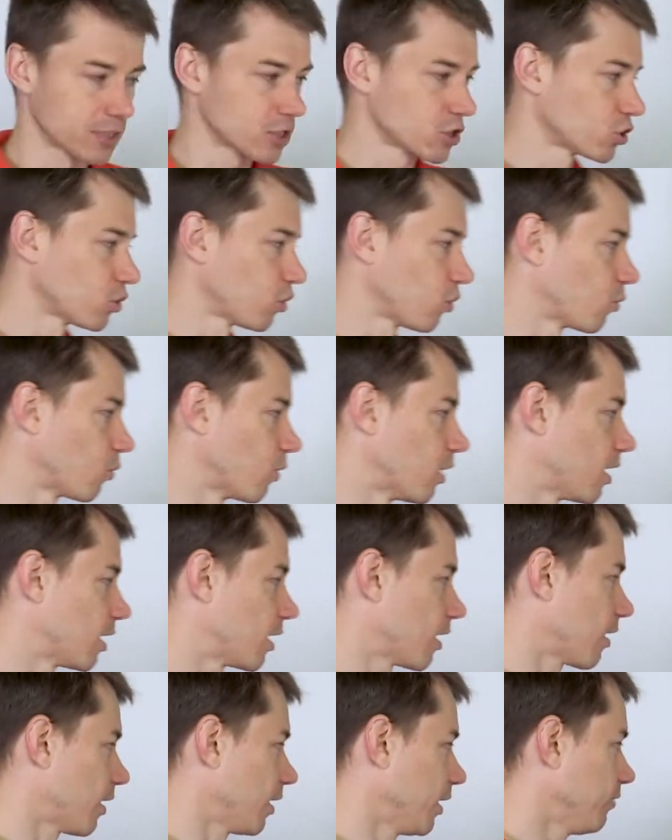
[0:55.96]
So
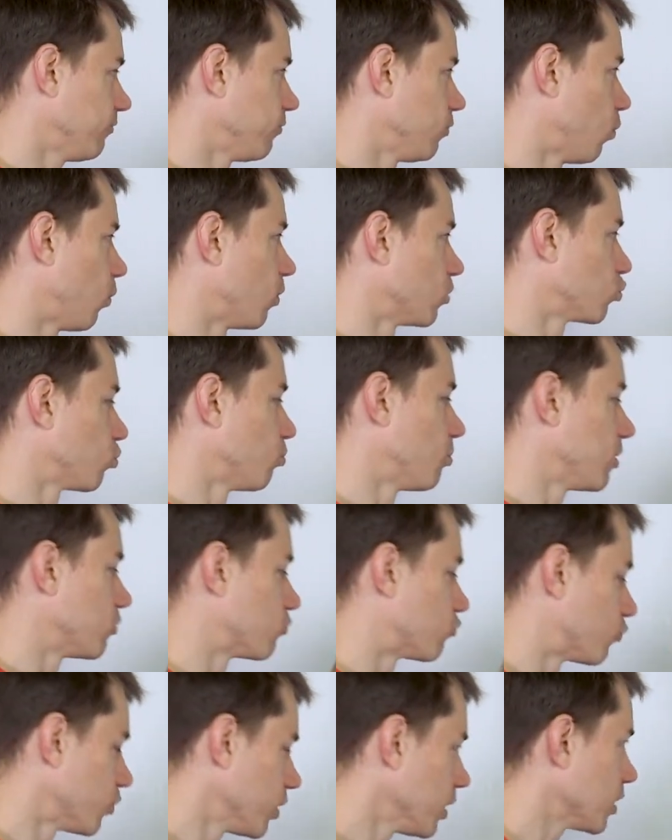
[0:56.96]
if you want to be
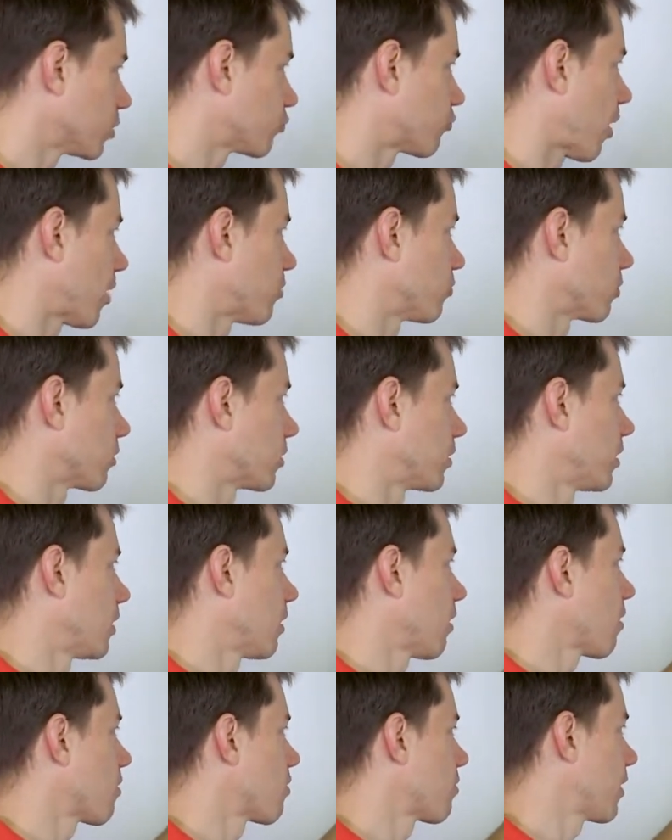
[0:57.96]
really
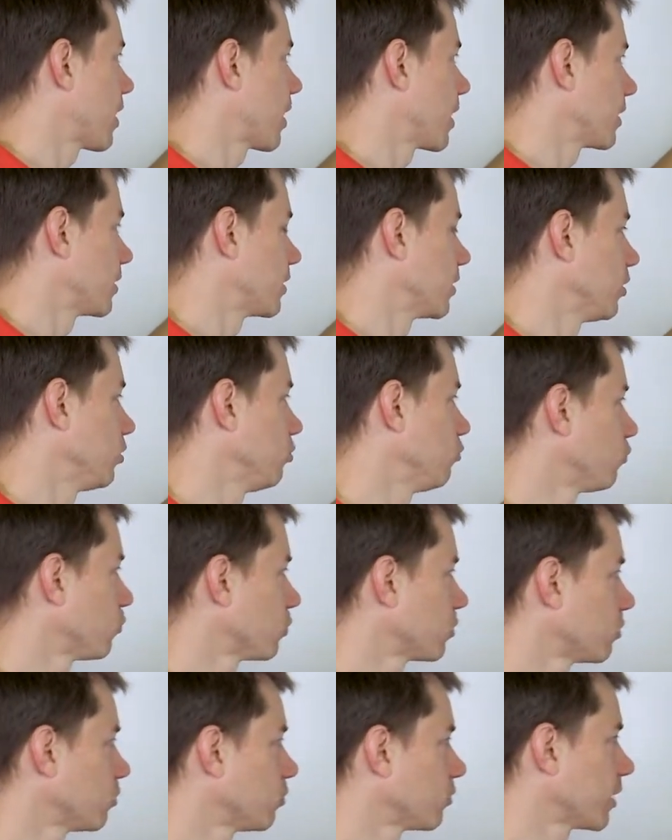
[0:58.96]
granular, then you
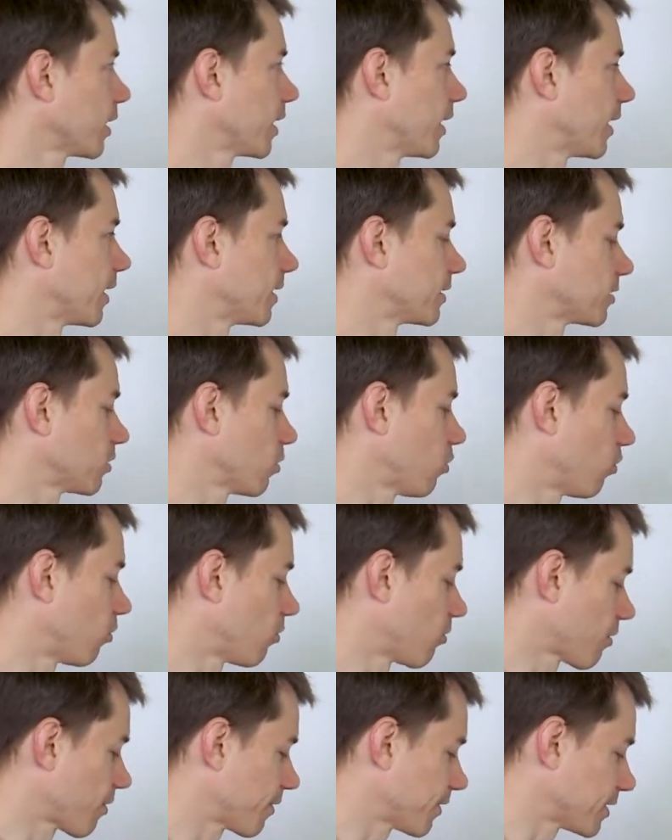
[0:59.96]
would look at
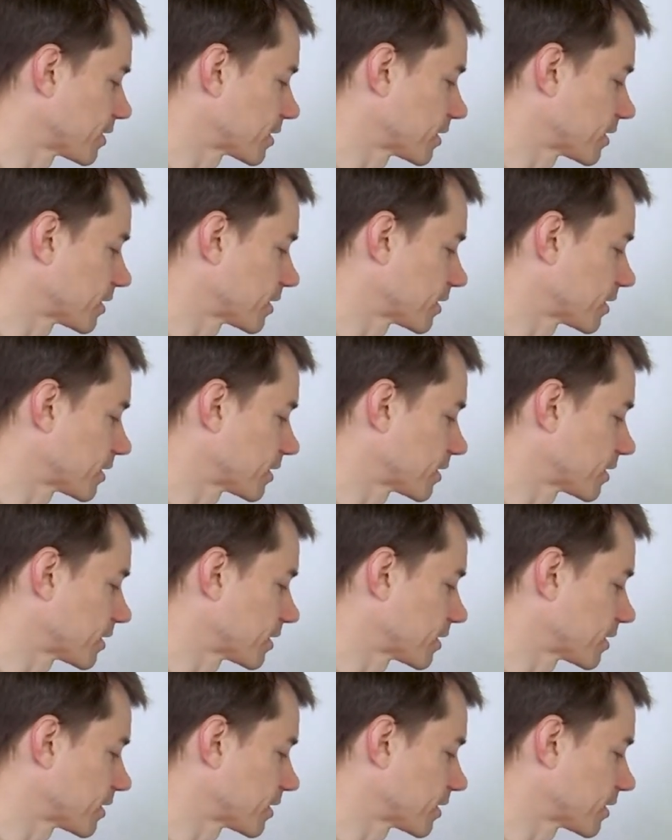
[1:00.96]
all these